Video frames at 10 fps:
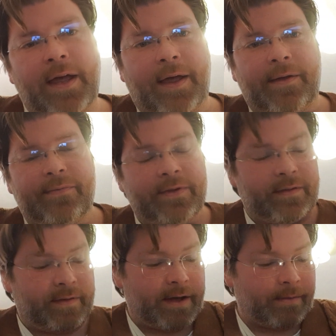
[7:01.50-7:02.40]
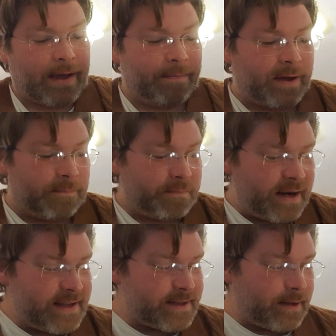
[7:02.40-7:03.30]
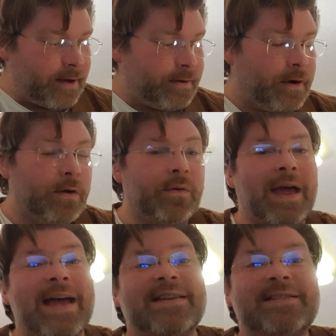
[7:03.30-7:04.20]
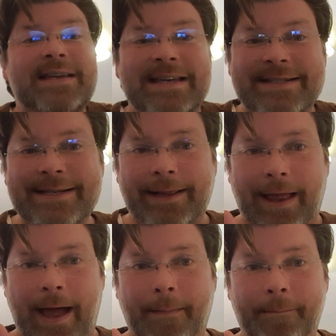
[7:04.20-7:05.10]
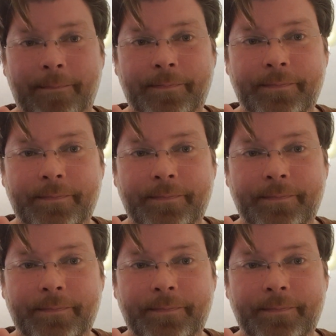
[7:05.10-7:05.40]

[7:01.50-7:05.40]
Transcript: of the Arabian Peninsula, known as Islam,